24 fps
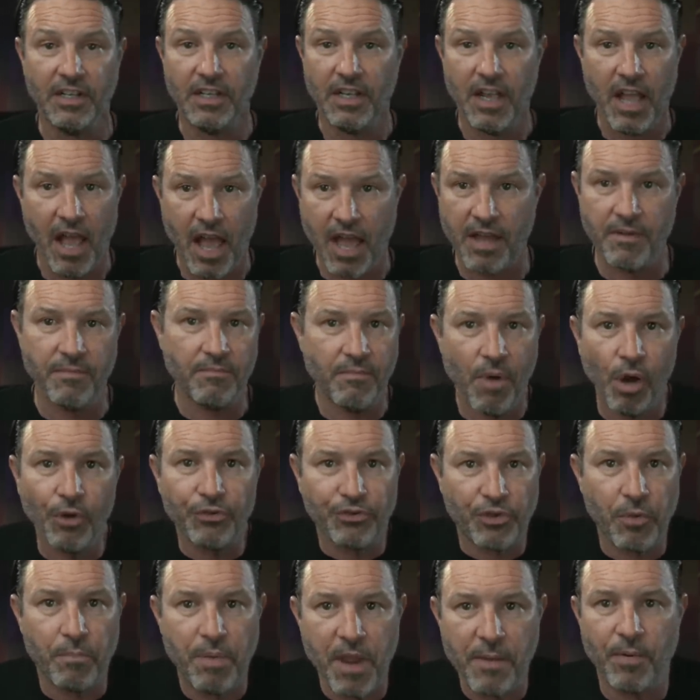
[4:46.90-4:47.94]
And most
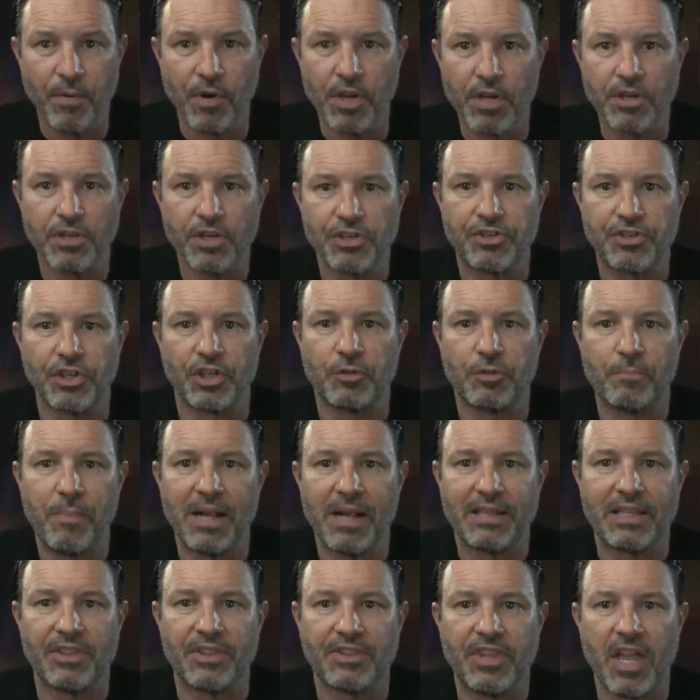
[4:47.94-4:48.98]
of the people, you just expect
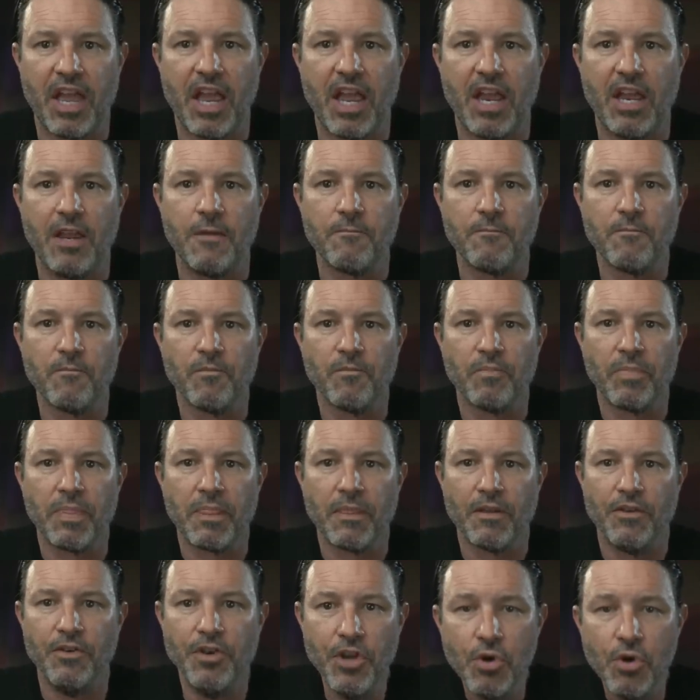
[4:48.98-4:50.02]
that they
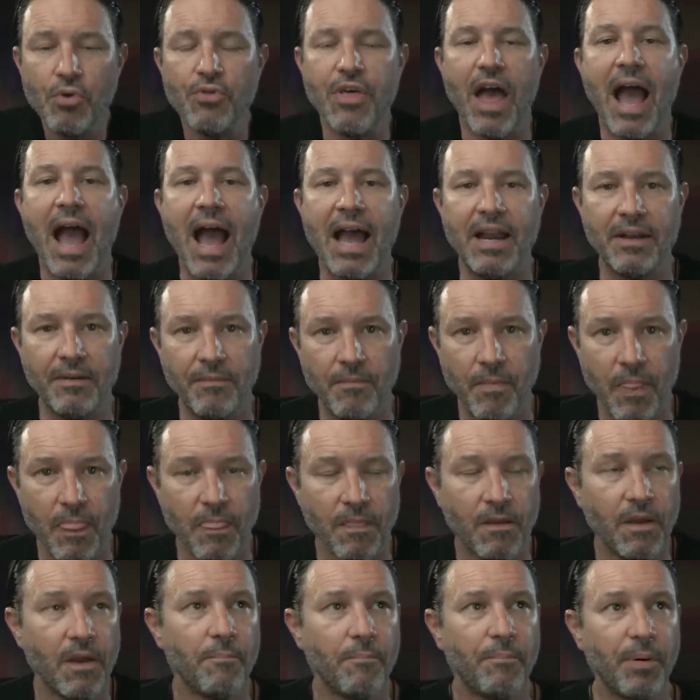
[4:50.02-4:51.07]
knew that.
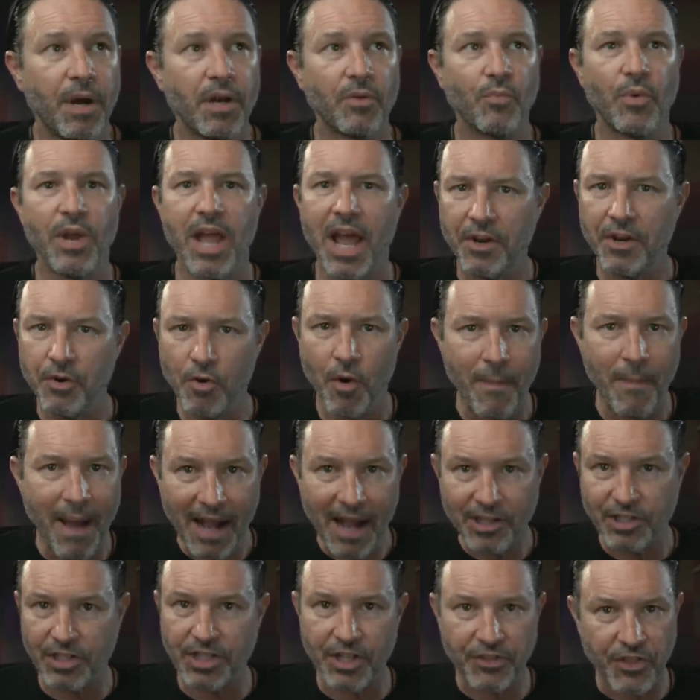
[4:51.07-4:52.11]
But we had to
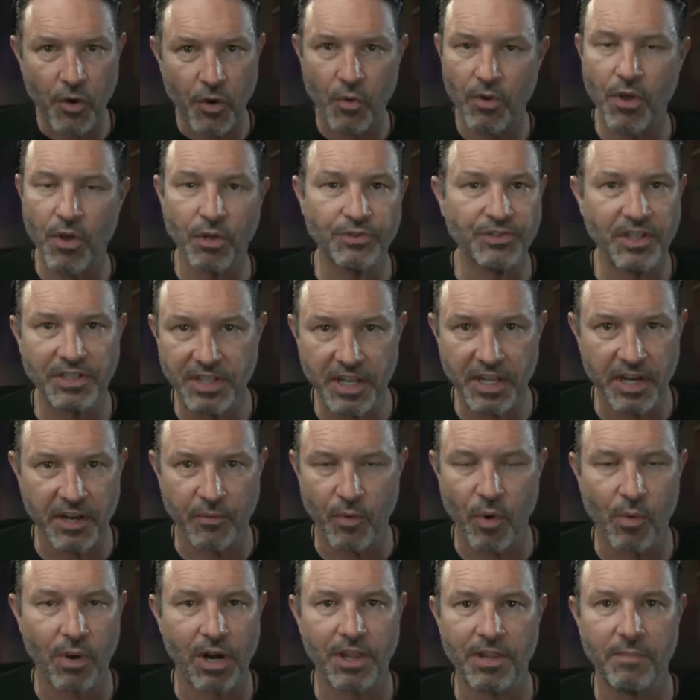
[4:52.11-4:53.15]
imagine that there were those that didn't. We
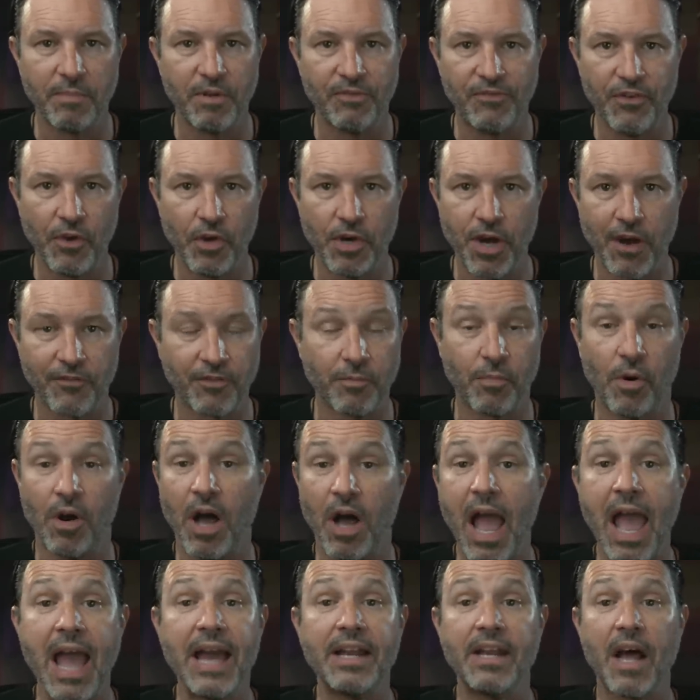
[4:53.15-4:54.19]
wanted them to feel comfortable.
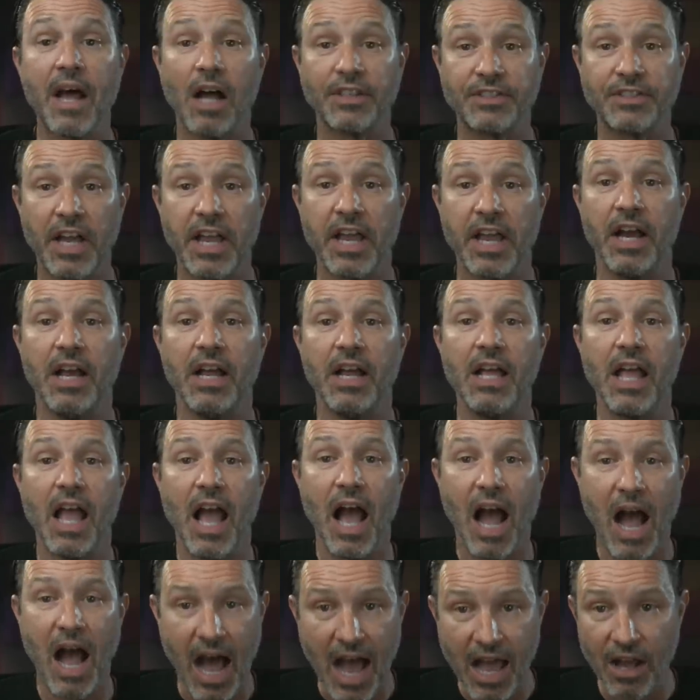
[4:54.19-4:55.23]
And I'll tell you,
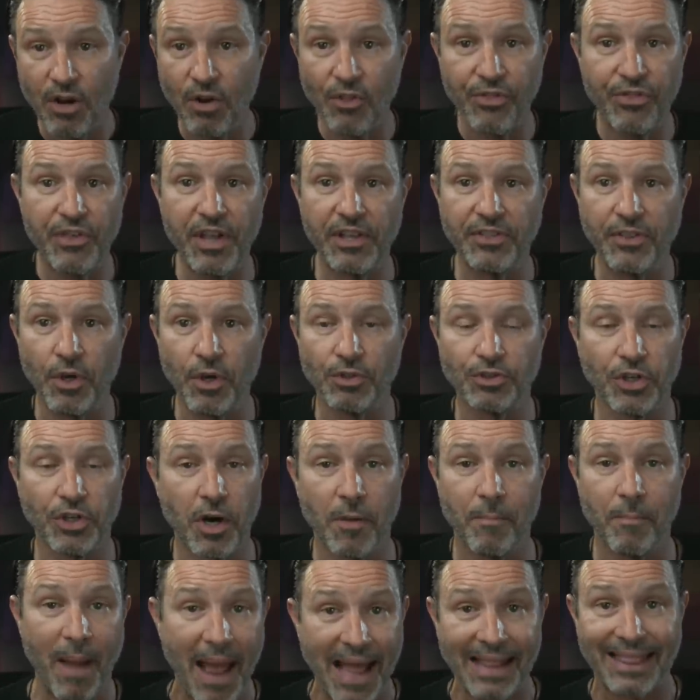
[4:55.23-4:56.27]
I don't think those are
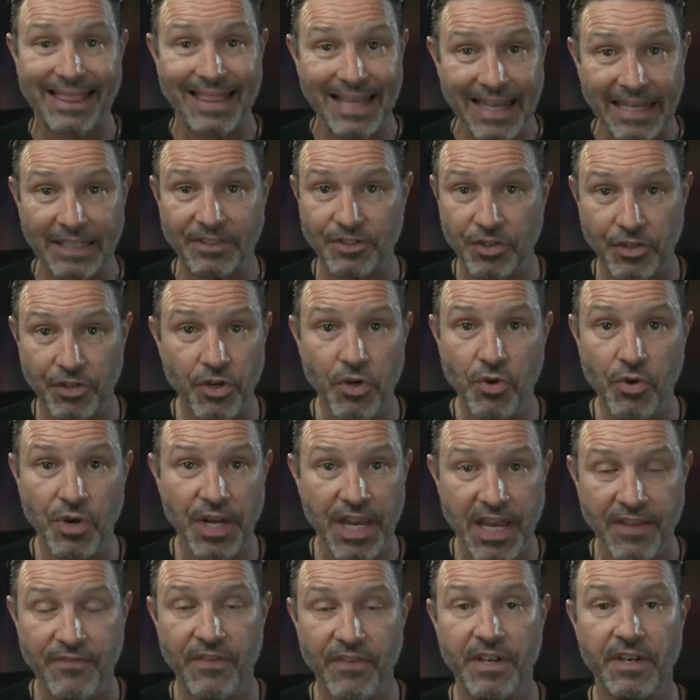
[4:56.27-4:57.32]
bad things to do,
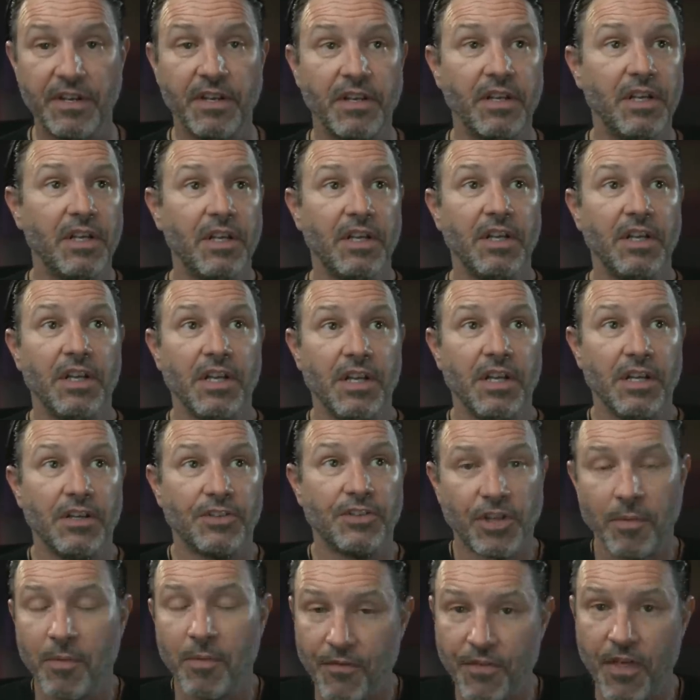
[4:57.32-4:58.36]
even
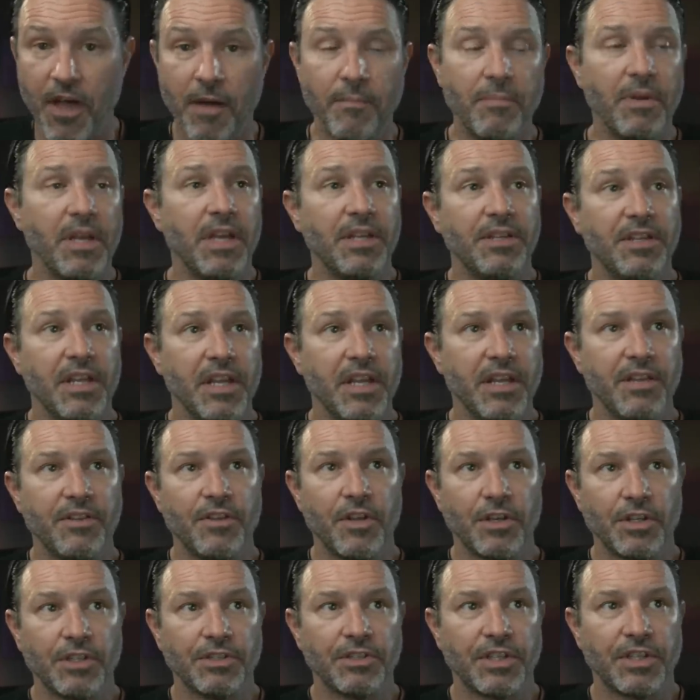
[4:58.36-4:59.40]
some of them in, in
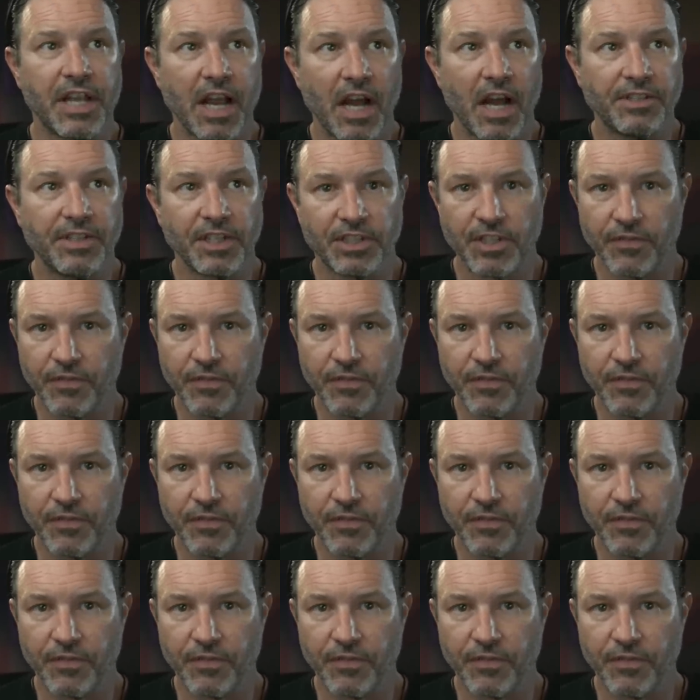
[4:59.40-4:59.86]
the, the context of